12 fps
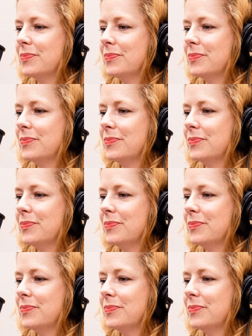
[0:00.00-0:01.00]

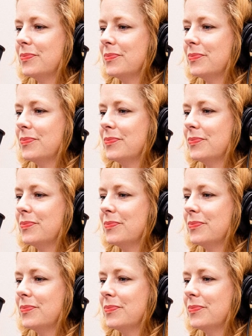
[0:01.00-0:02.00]

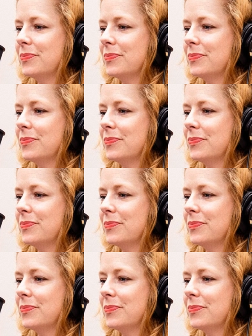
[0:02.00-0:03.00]

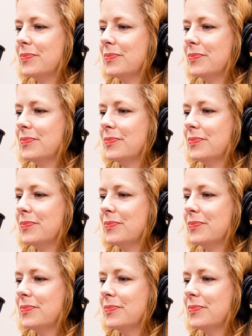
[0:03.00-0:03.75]
[no speech]